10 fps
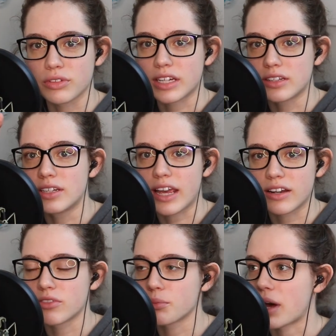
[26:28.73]
like a
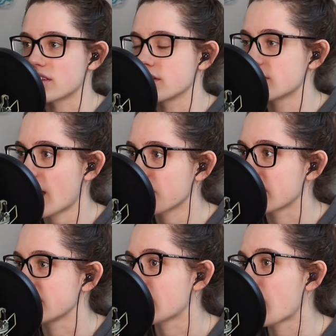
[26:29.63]
negative and positive
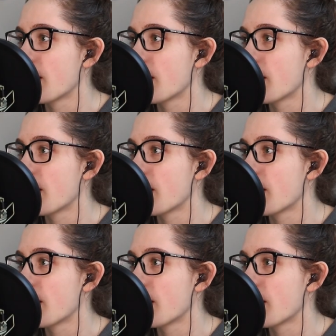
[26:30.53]
timeline. Like,